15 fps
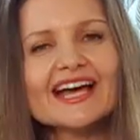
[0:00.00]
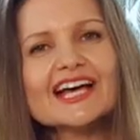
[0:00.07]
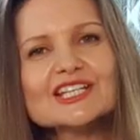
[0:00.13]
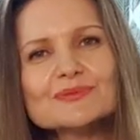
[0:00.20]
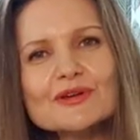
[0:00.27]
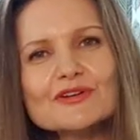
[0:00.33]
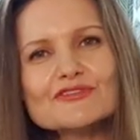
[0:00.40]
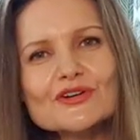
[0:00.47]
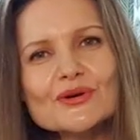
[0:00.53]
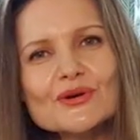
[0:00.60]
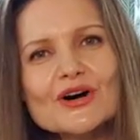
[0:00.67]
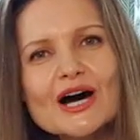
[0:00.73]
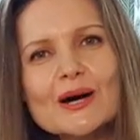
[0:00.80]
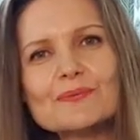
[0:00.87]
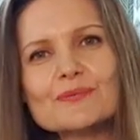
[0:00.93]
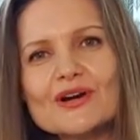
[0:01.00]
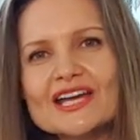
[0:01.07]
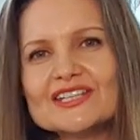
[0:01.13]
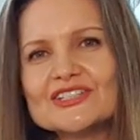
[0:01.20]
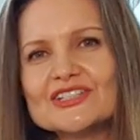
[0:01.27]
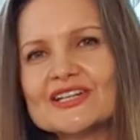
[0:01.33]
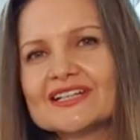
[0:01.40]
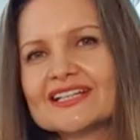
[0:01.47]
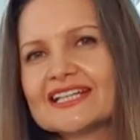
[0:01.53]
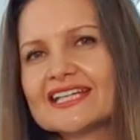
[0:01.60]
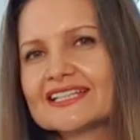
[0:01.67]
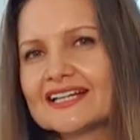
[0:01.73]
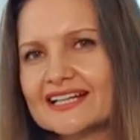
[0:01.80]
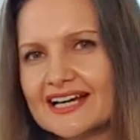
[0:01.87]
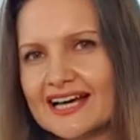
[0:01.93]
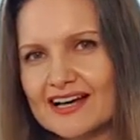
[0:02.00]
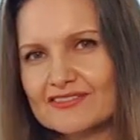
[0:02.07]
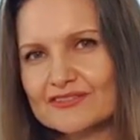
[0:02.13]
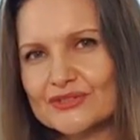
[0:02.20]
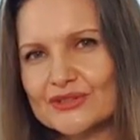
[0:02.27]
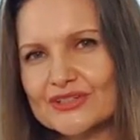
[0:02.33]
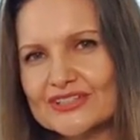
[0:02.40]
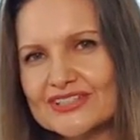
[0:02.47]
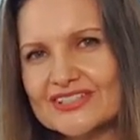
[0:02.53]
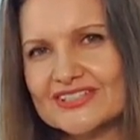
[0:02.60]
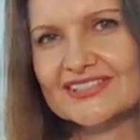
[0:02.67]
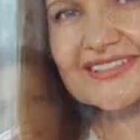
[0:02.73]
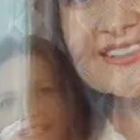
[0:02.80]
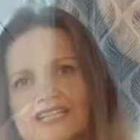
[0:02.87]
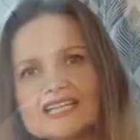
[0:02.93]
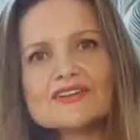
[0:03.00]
As before, I praised her in a calm voice.